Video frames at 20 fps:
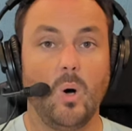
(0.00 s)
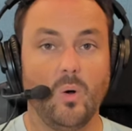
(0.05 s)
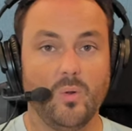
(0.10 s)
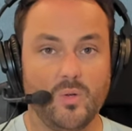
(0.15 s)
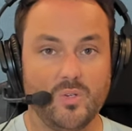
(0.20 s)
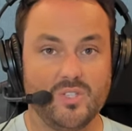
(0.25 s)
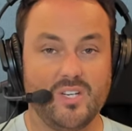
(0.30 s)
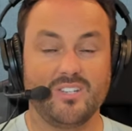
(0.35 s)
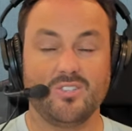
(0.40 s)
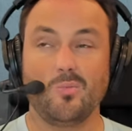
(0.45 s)
all
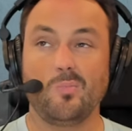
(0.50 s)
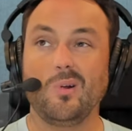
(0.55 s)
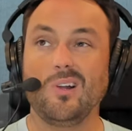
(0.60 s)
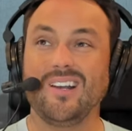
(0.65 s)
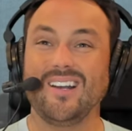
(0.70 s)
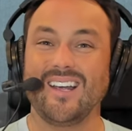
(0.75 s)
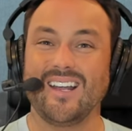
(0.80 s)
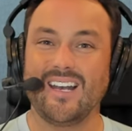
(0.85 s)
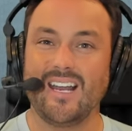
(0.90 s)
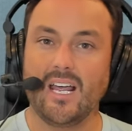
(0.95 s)
those things. They're
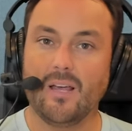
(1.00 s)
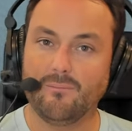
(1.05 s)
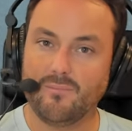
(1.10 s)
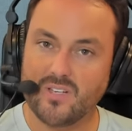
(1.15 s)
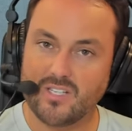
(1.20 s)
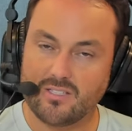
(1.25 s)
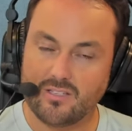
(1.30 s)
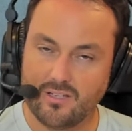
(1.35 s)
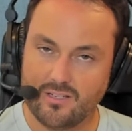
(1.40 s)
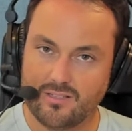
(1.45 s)
putting an
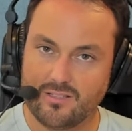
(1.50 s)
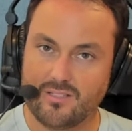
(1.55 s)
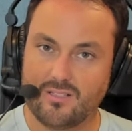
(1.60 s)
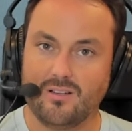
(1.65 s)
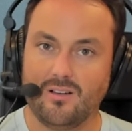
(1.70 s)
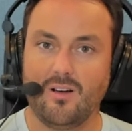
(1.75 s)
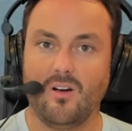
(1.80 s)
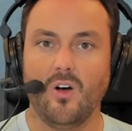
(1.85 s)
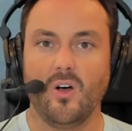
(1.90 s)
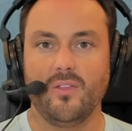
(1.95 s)

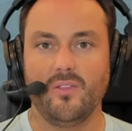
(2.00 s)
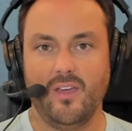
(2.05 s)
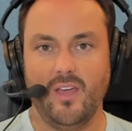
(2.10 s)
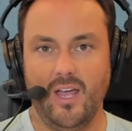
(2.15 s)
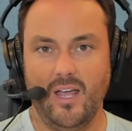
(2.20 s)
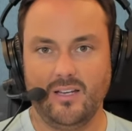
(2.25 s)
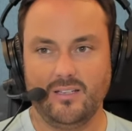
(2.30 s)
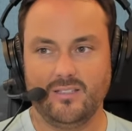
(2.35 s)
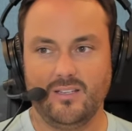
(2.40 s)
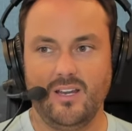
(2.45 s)
emphasis on
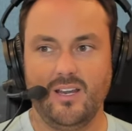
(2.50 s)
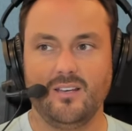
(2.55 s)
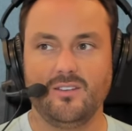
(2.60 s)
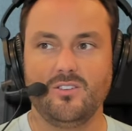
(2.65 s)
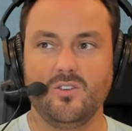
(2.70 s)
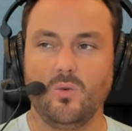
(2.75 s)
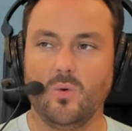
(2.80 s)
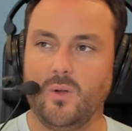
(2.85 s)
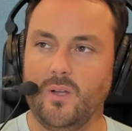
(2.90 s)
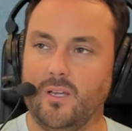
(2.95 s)
that
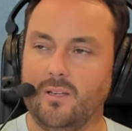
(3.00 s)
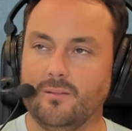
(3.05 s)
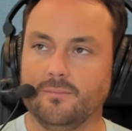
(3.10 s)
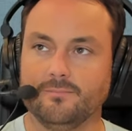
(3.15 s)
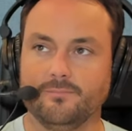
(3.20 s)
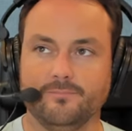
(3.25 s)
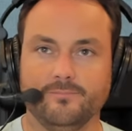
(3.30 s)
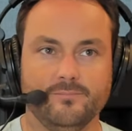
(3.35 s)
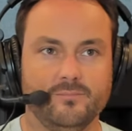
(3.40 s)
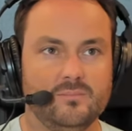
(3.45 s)
and doing
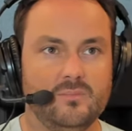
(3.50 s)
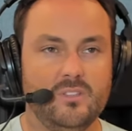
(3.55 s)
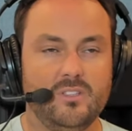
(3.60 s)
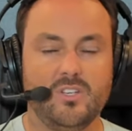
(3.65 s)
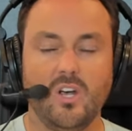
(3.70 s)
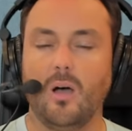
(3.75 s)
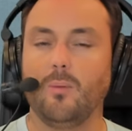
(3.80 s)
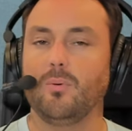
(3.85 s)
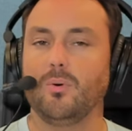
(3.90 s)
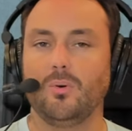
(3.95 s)

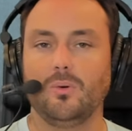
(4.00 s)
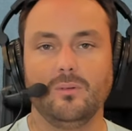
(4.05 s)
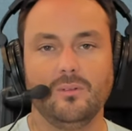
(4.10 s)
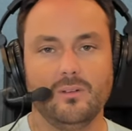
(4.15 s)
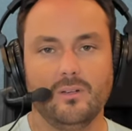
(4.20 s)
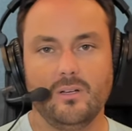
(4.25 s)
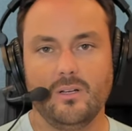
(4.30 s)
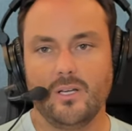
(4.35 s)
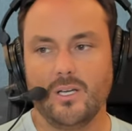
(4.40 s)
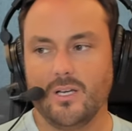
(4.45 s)
double
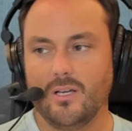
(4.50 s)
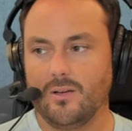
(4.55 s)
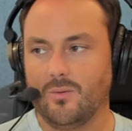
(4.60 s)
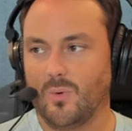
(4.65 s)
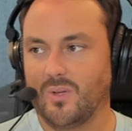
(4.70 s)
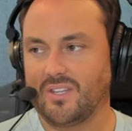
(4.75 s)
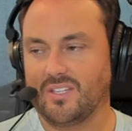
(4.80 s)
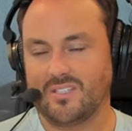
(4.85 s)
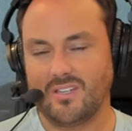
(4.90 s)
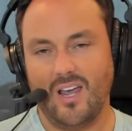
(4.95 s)

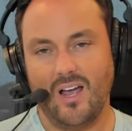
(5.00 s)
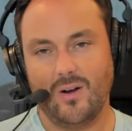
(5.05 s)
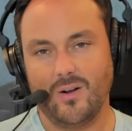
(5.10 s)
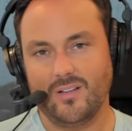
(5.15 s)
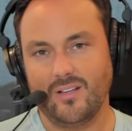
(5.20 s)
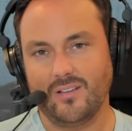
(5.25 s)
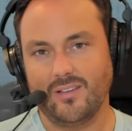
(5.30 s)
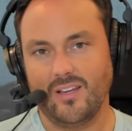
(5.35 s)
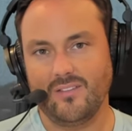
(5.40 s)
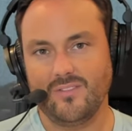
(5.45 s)
what the
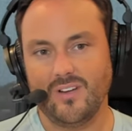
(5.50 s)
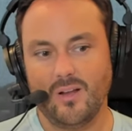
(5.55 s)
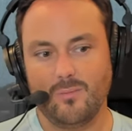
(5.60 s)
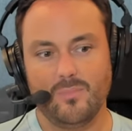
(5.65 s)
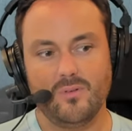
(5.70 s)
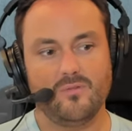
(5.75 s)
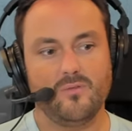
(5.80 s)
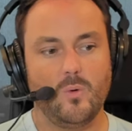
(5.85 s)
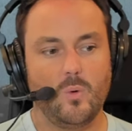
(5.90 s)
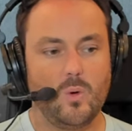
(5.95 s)
scouting that they've
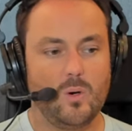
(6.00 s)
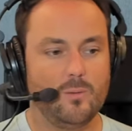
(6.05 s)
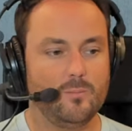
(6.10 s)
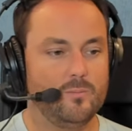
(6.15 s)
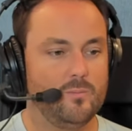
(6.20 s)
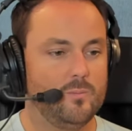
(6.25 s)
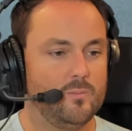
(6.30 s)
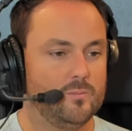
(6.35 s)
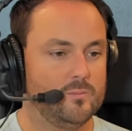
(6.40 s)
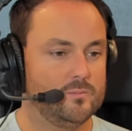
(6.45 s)
done before.
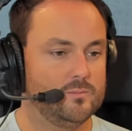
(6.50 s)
